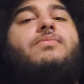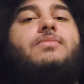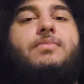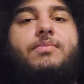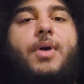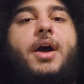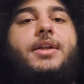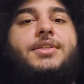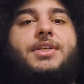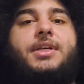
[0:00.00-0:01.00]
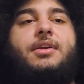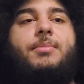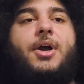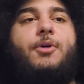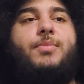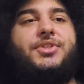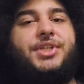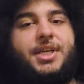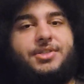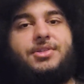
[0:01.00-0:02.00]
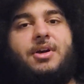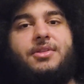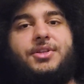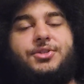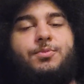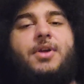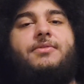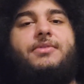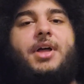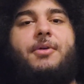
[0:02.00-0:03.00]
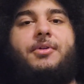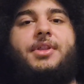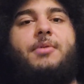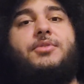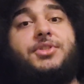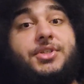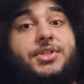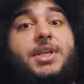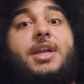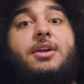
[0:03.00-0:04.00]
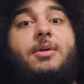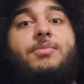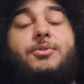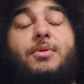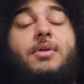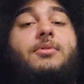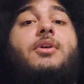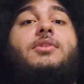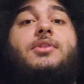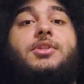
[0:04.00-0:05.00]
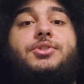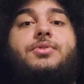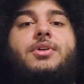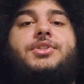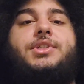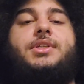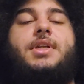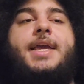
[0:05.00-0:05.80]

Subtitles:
bodies laying about, but she had saw this red flower that was just sitting up throughout all the destruction.